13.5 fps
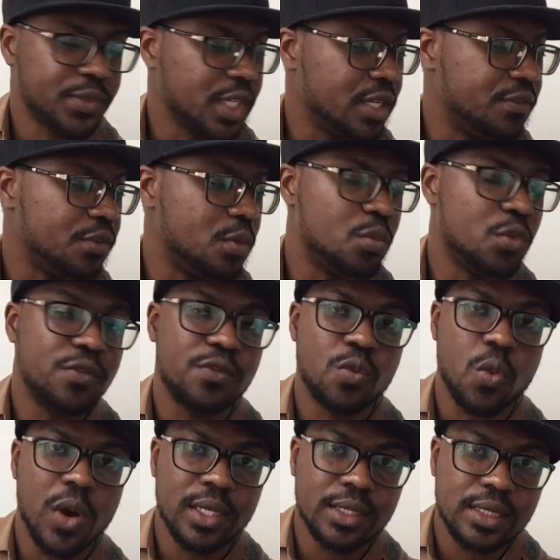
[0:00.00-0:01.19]
If you move
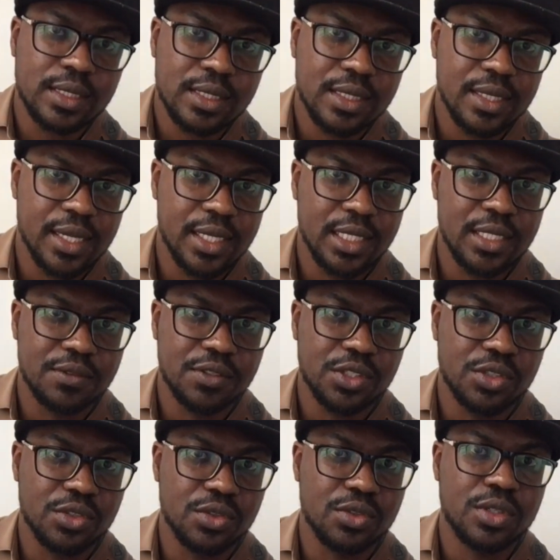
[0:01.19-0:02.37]
once, then it gives
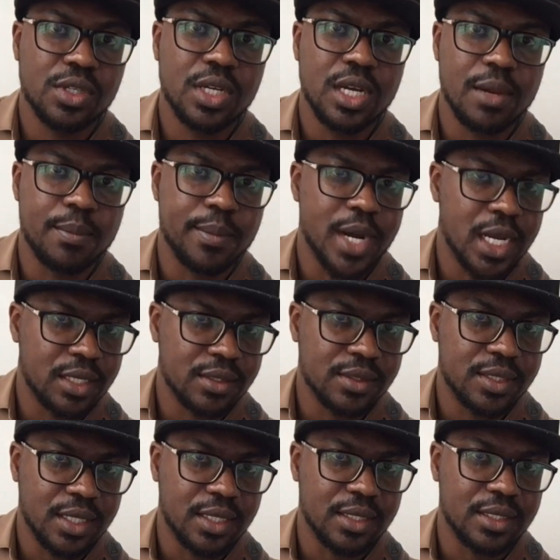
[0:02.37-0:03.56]
you a minor
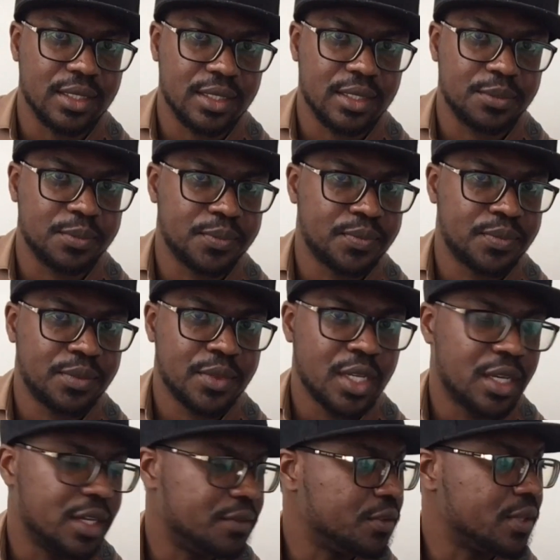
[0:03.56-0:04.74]
second.
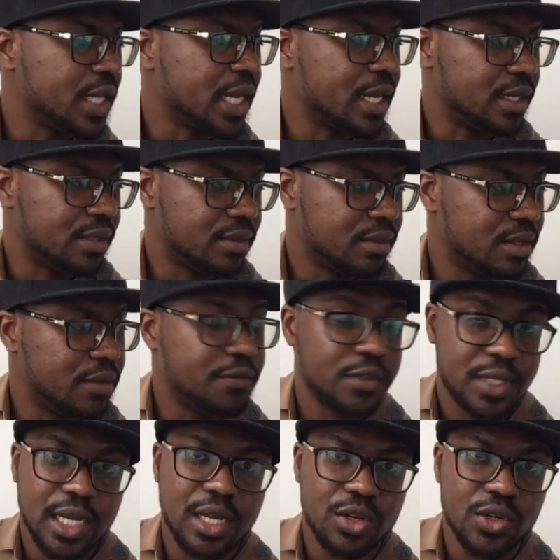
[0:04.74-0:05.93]
If you take a
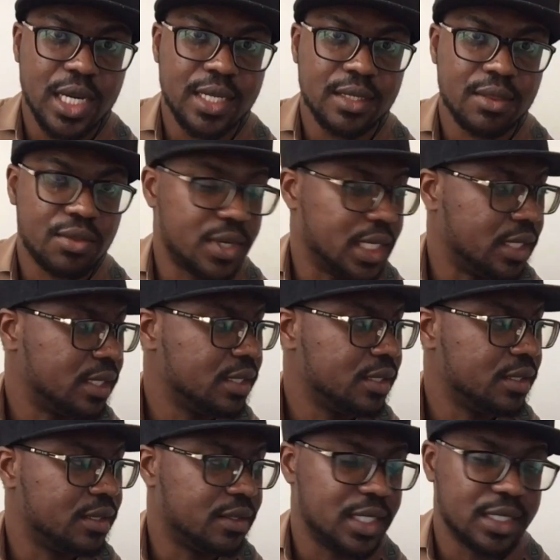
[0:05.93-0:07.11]
look at a 3,
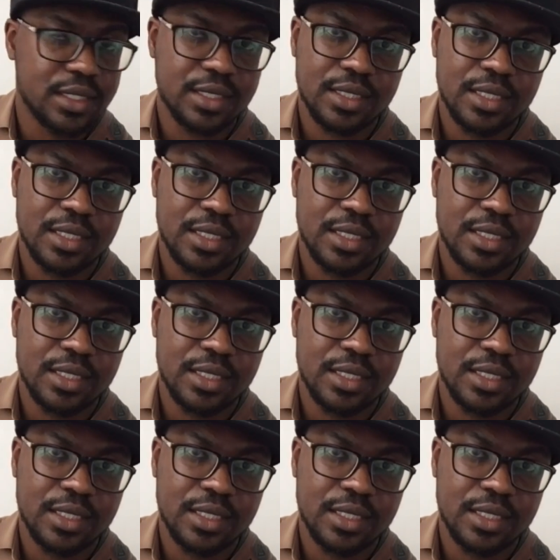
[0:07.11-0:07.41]
alright,